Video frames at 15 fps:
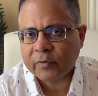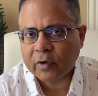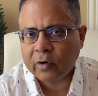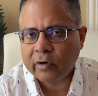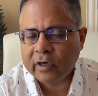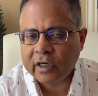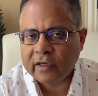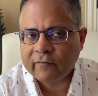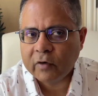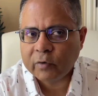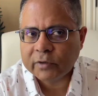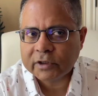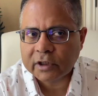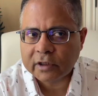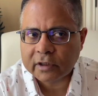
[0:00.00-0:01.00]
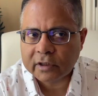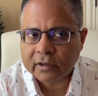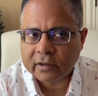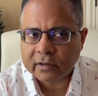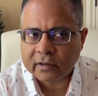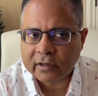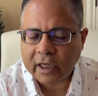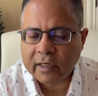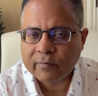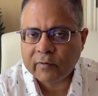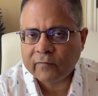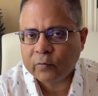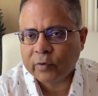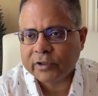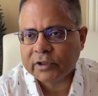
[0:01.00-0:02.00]
or leave out certain type
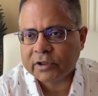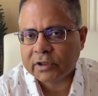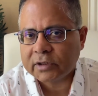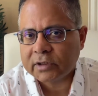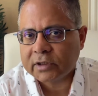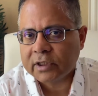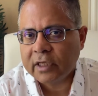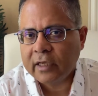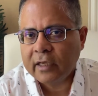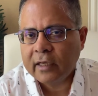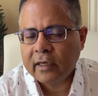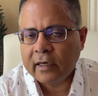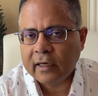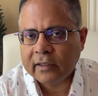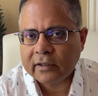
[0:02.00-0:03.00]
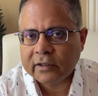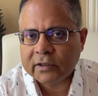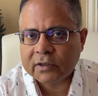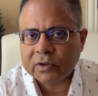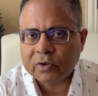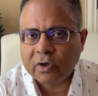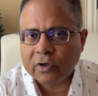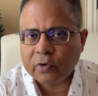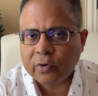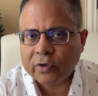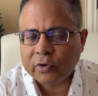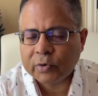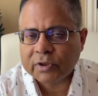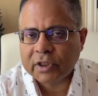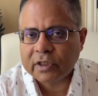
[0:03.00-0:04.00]
of questions and this is not going
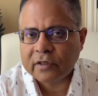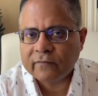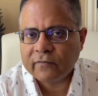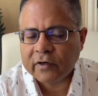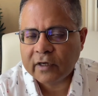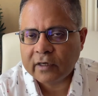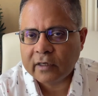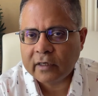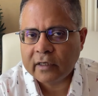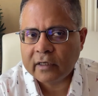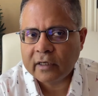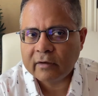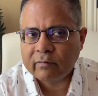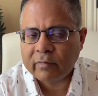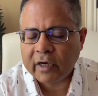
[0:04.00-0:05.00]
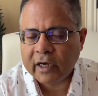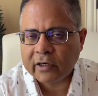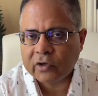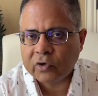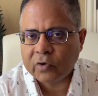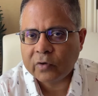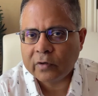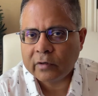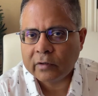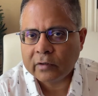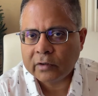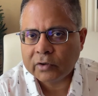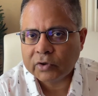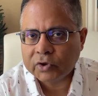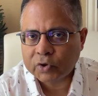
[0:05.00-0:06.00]
to significantly impact your
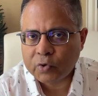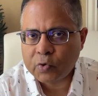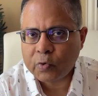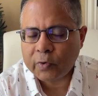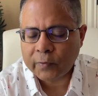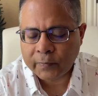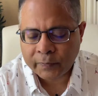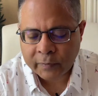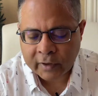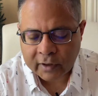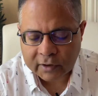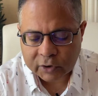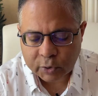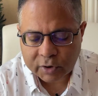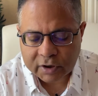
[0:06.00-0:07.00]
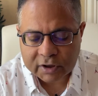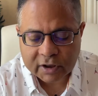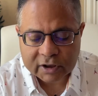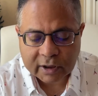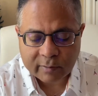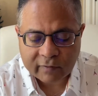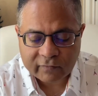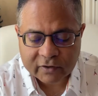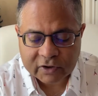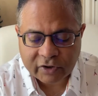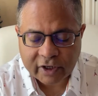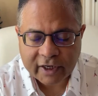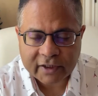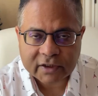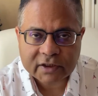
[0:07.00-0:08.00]
score. So these are some of the
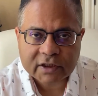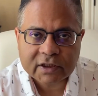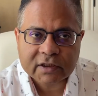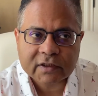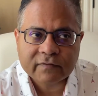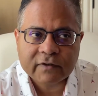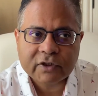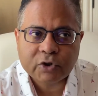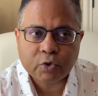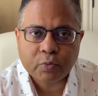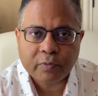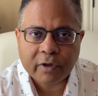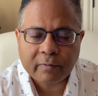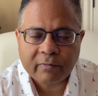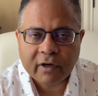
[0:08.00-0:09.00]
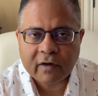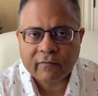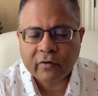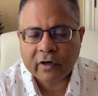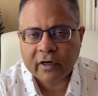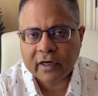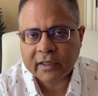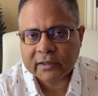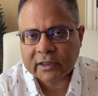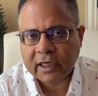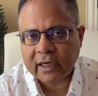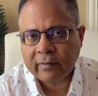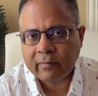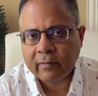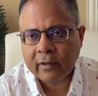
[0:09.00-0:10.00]
strategies which you prepare for an
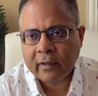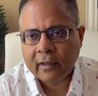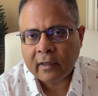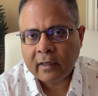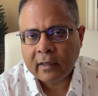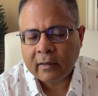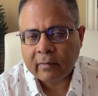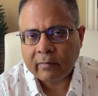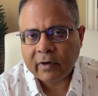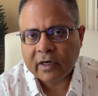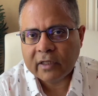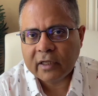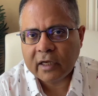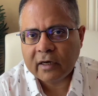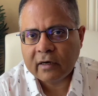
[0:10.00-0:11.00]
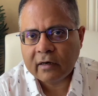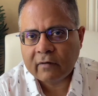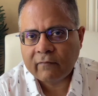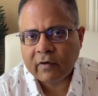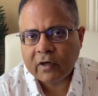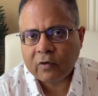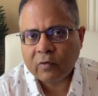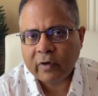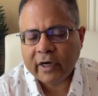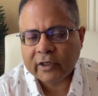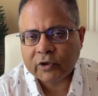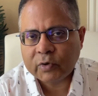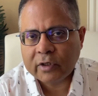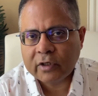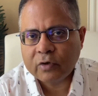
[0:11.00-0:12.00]
exam but then when you
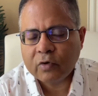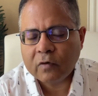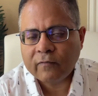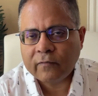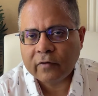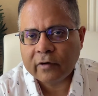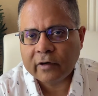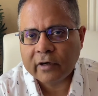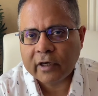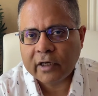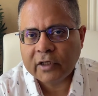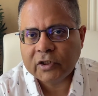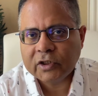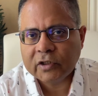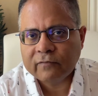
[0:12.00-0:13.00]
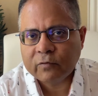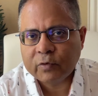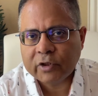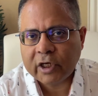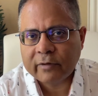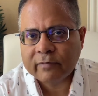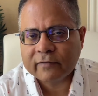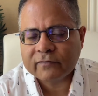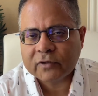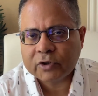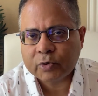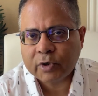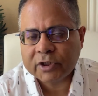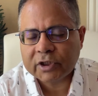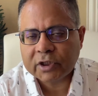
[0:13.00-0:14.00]
actually go for an interview type of
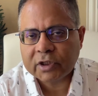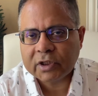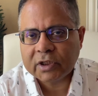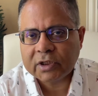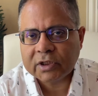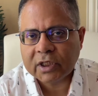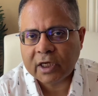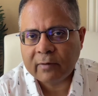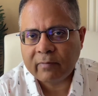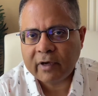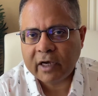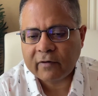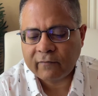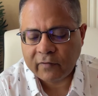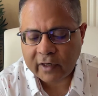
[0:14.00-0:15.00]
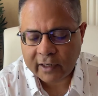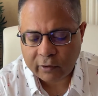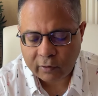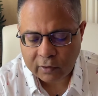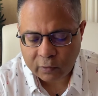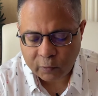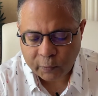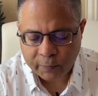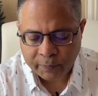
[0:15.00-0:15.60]
situation these can backfire on you